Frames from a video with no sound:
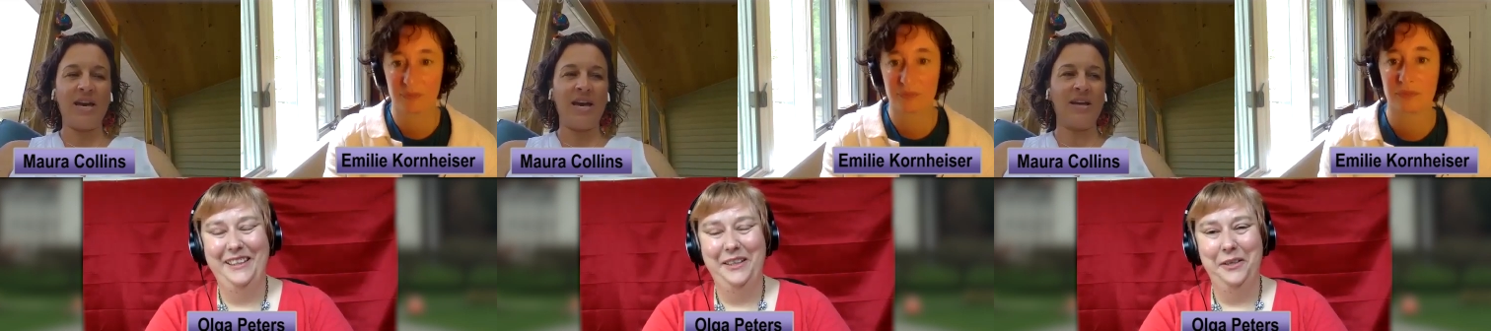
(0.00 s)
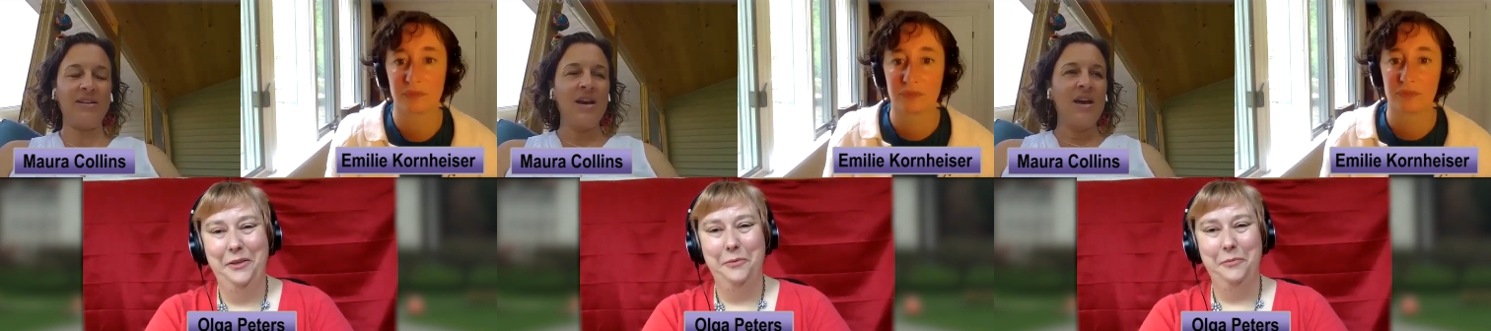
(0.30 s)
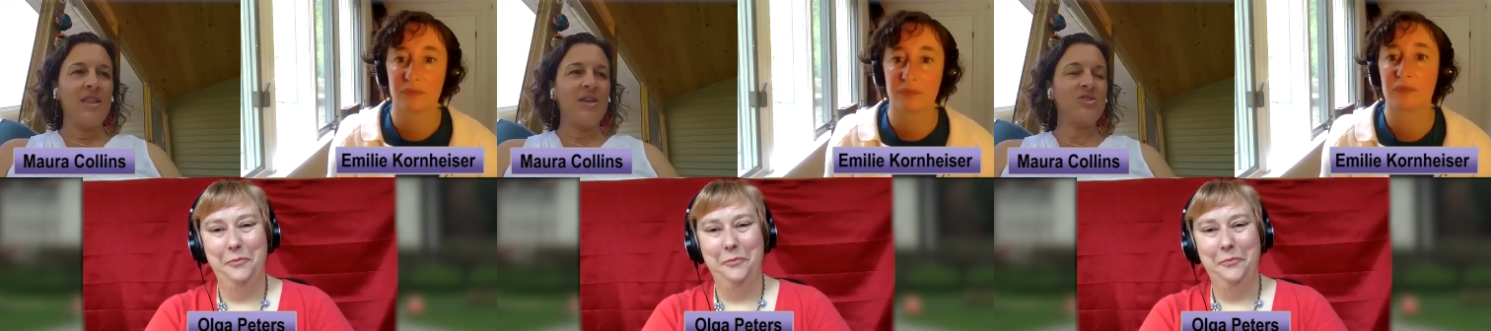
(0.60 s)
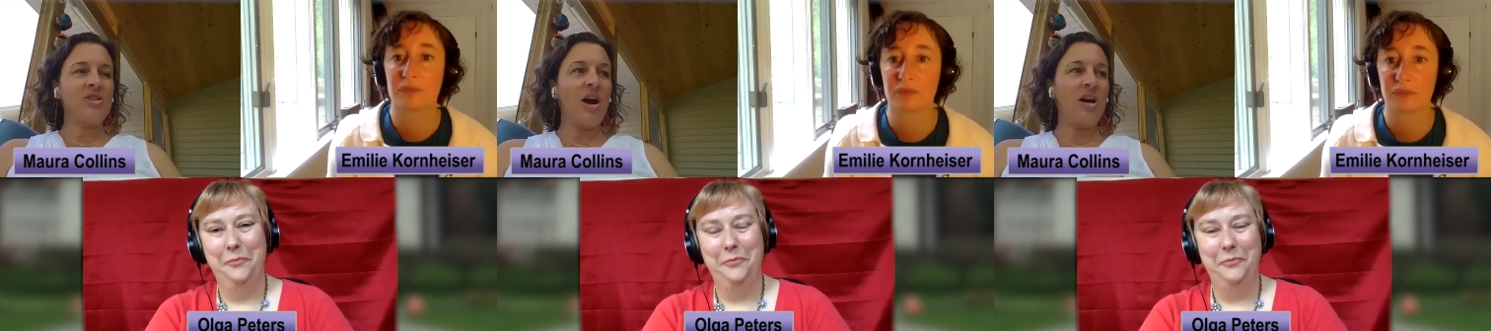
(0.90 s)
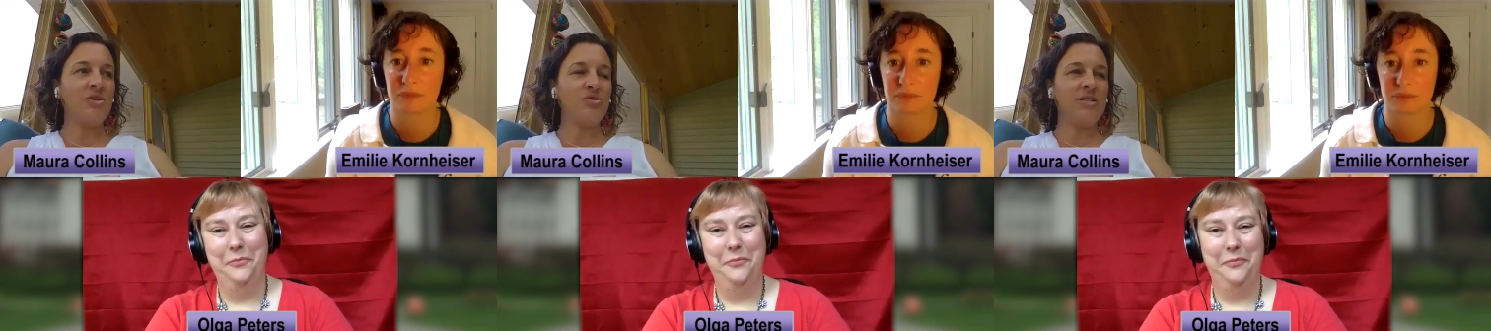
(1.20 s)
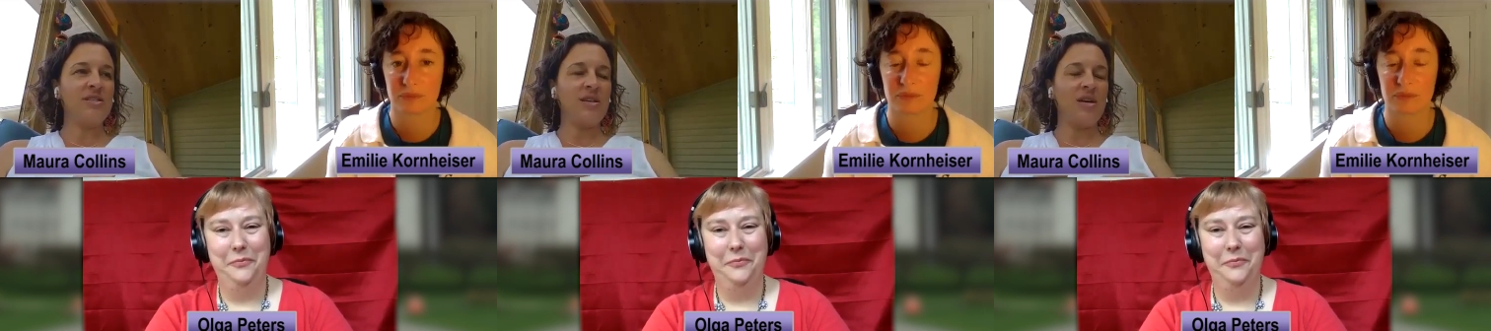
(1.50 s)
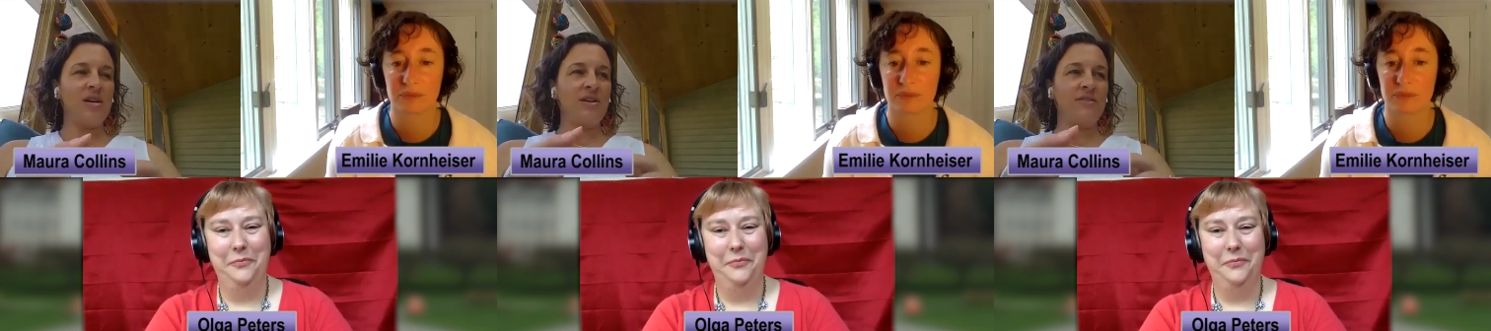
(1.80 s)
Speaker 1: and there's hundreds
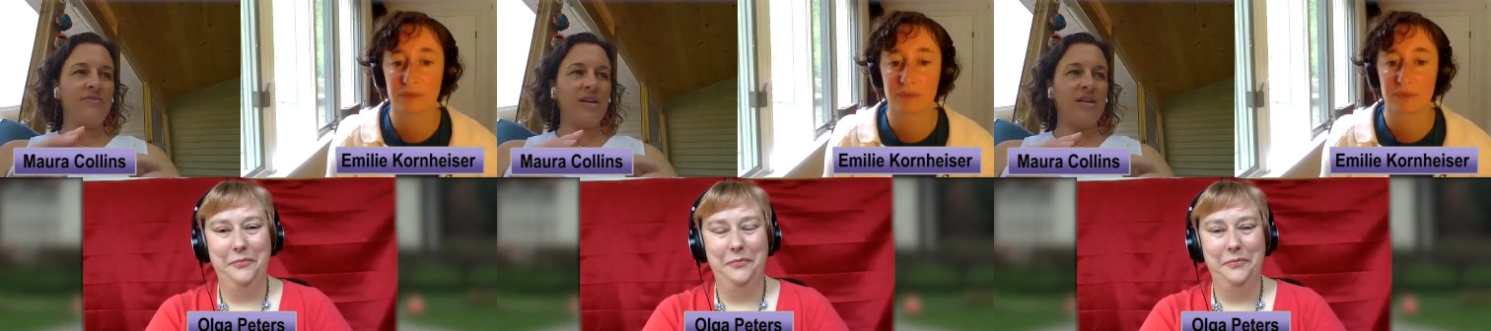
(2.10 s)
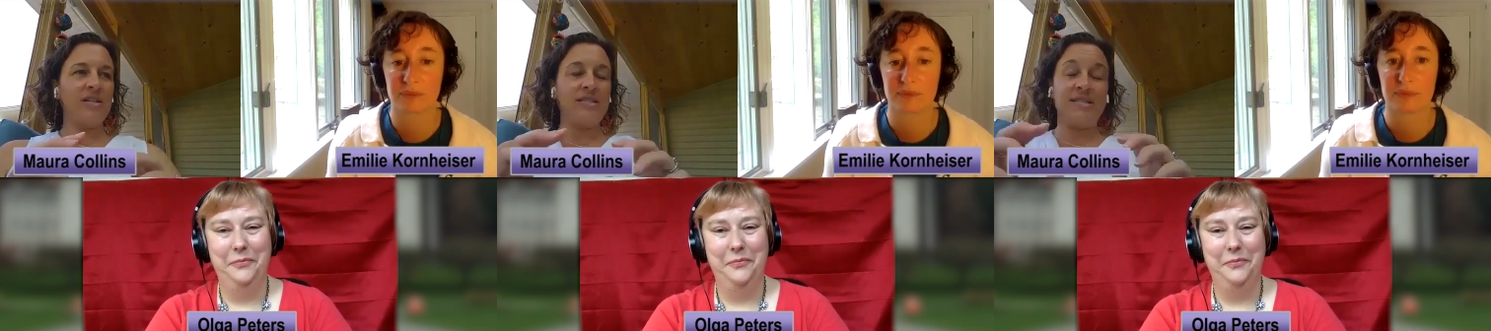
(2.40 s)
of uh,